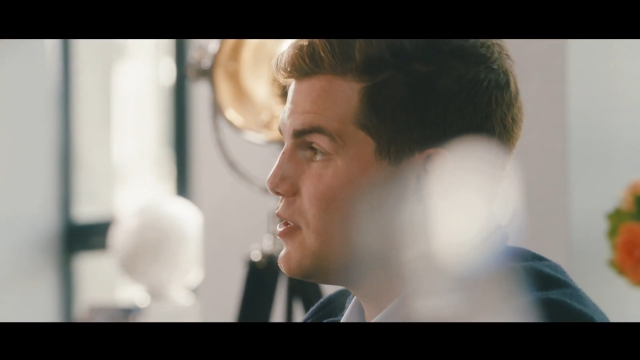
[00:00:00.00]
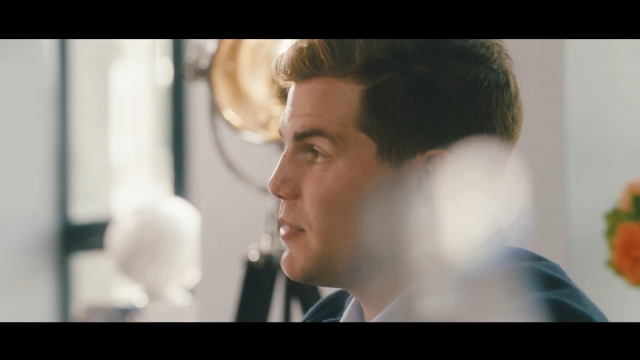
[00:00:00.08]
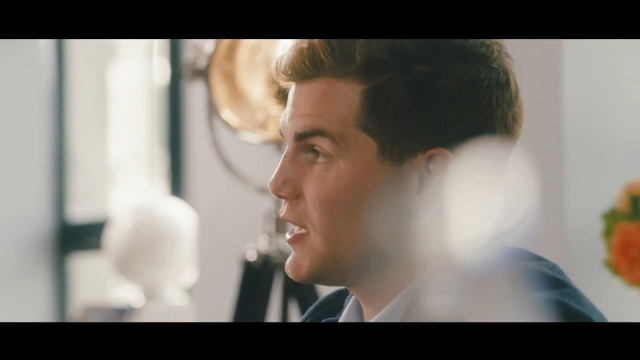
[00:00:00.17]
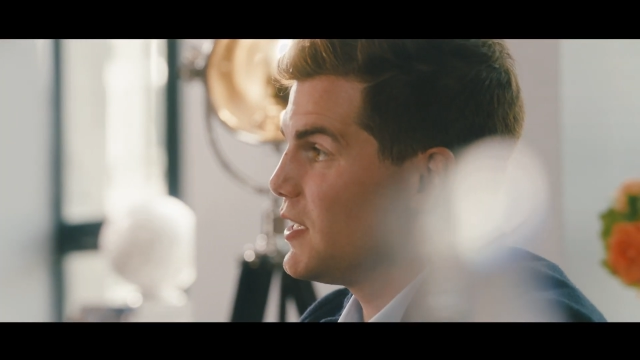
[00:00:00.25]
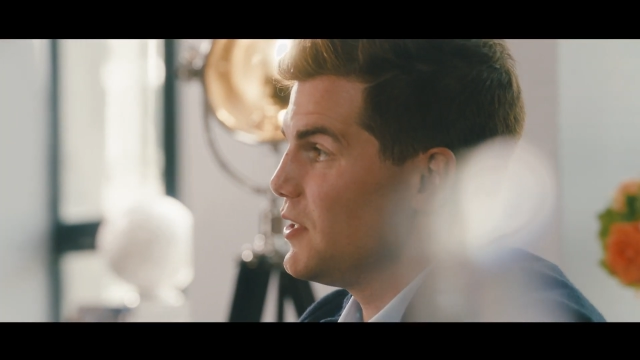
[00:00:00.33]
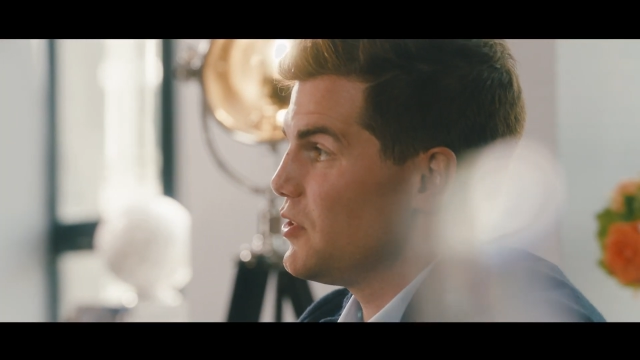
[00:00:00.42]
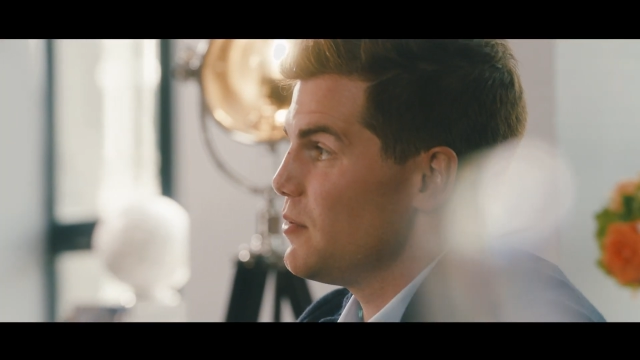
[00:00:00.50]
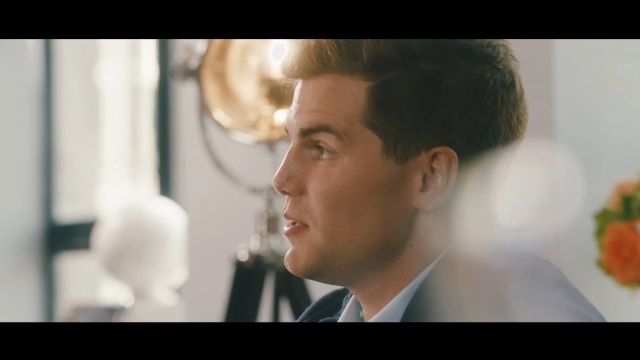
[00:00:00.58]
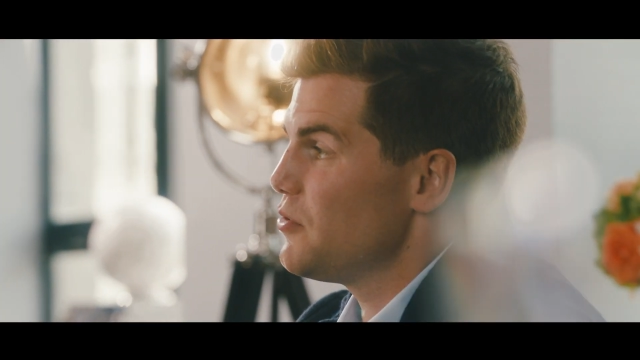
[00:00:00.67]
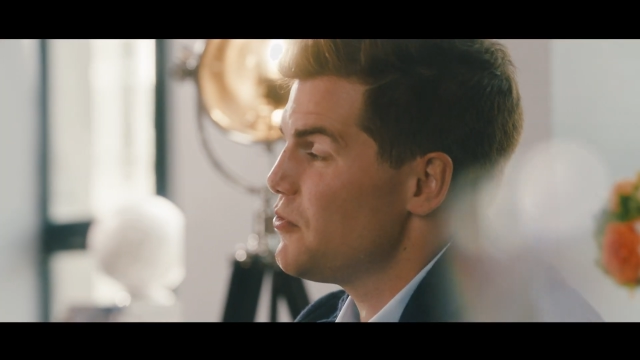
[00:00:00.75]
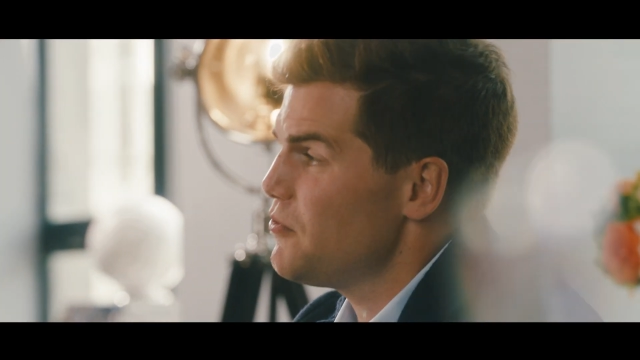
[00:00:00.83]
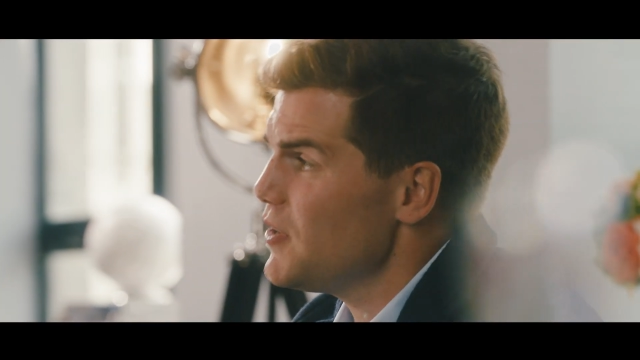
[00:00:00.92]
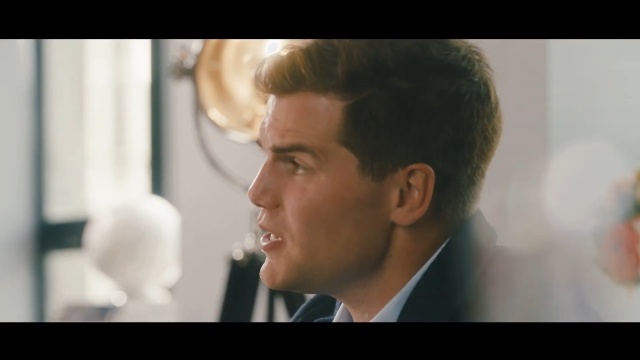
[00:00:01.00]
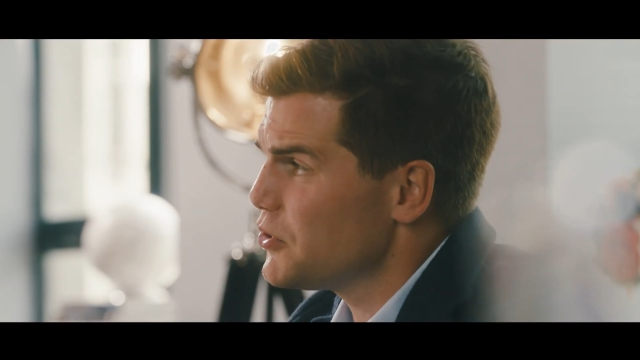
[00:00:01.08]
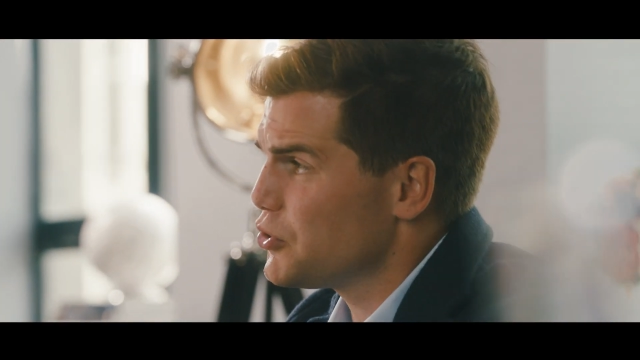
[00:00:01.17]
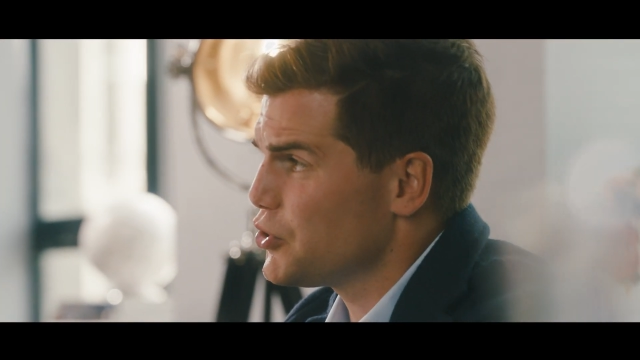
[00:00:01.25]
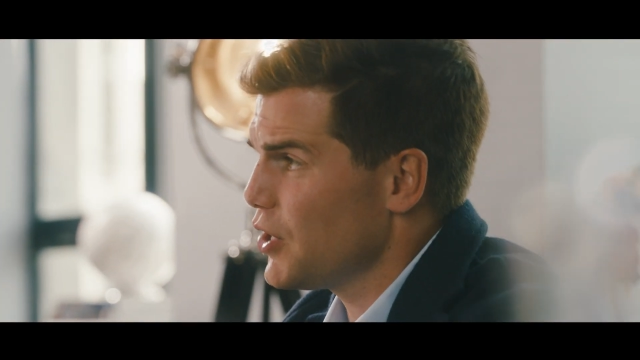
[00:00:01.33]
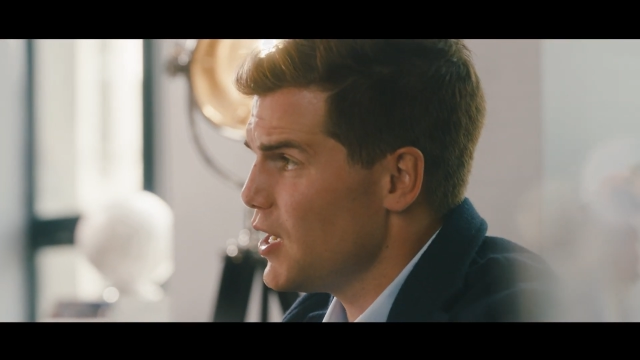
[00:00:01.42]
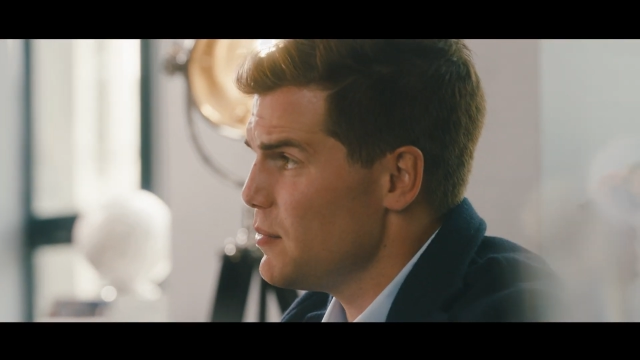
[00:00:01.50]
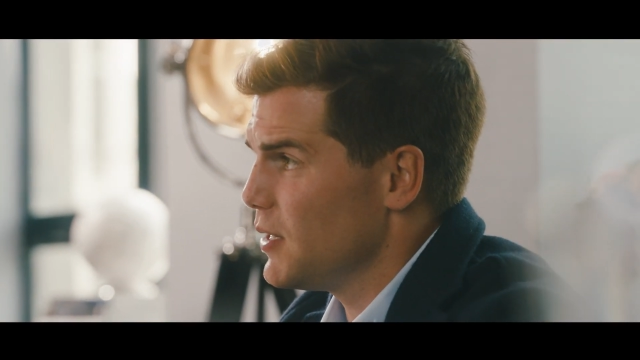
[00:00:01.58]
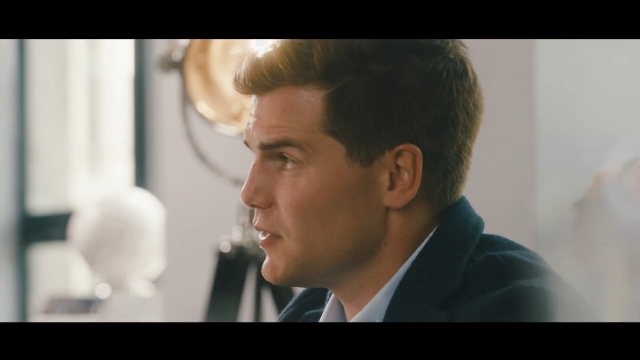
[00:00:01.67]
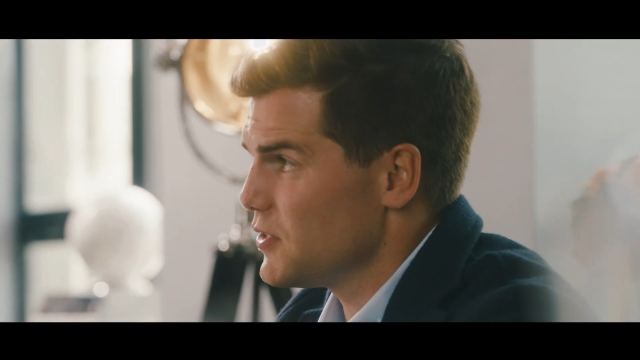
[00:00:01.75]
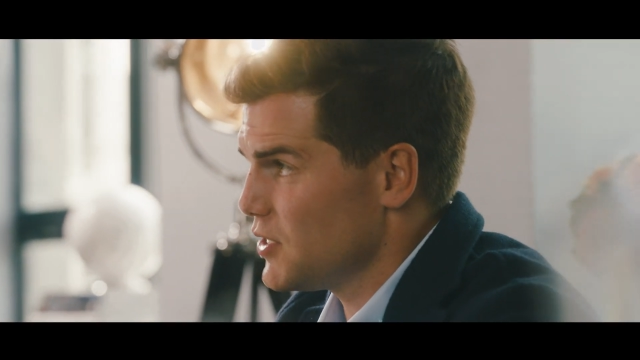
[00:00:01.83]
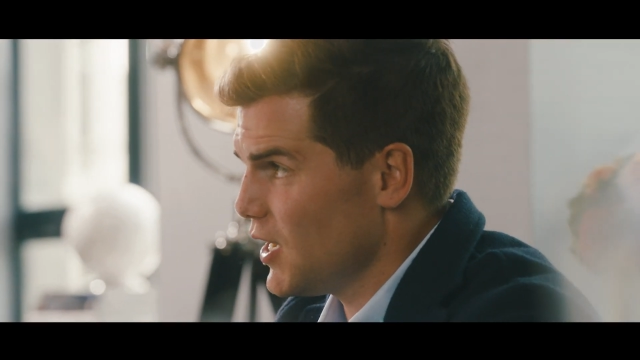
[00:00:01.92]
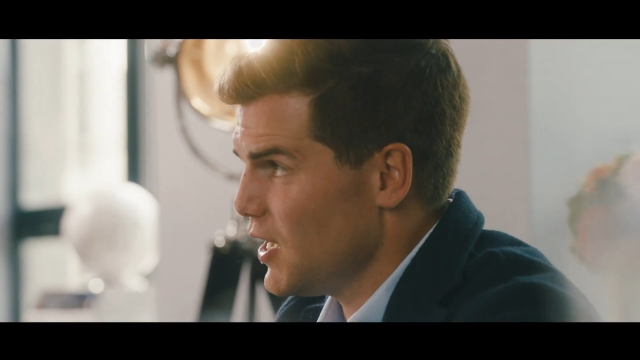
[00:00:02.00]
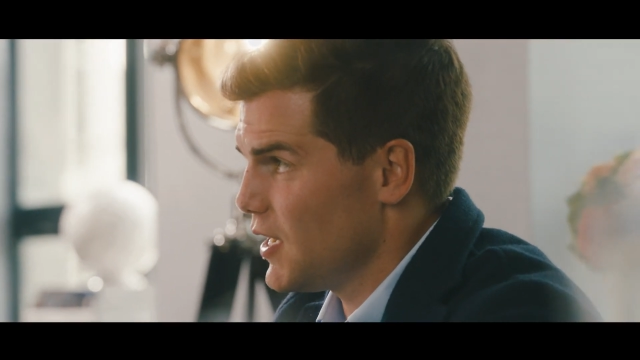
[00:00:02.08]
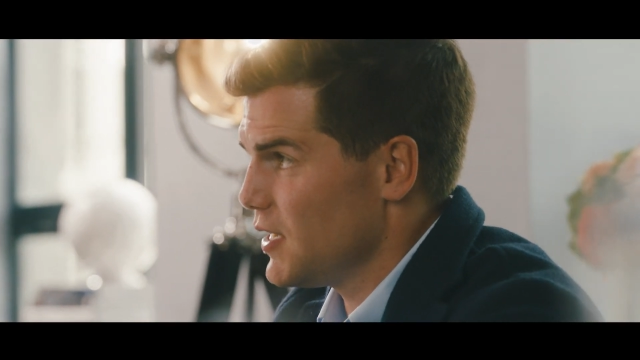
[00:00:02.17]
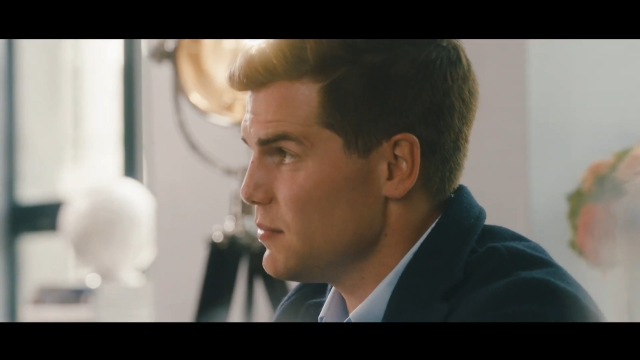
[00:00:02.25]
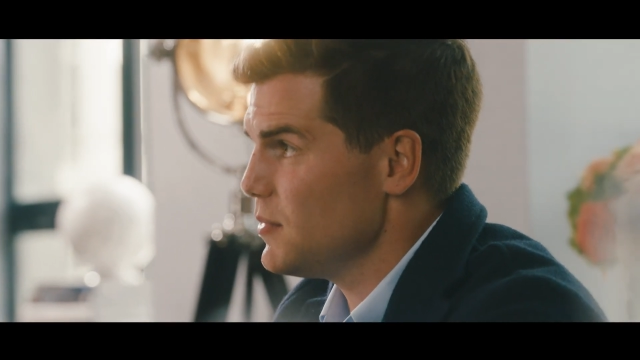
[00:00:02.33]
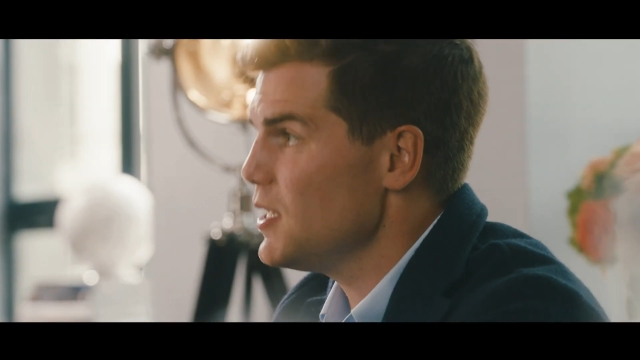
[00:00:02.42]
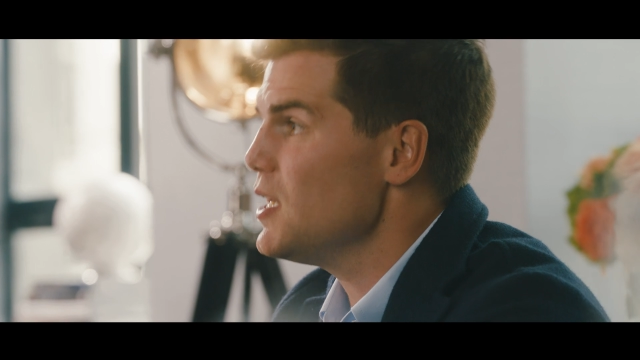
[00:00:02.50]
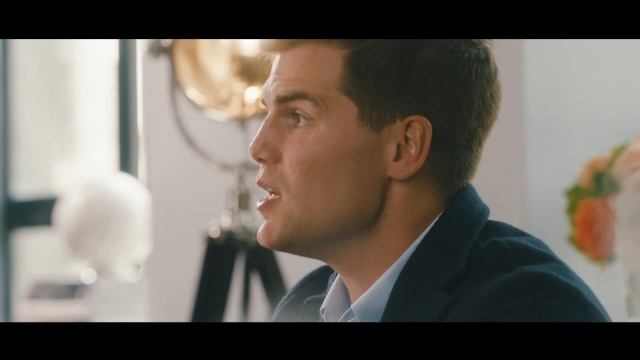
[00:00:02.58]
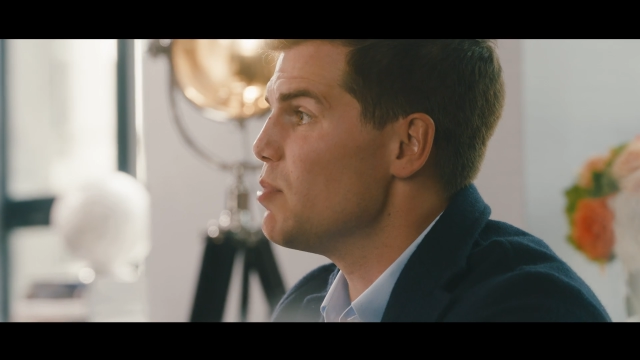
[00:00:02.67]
the mechanism has finished chiming the time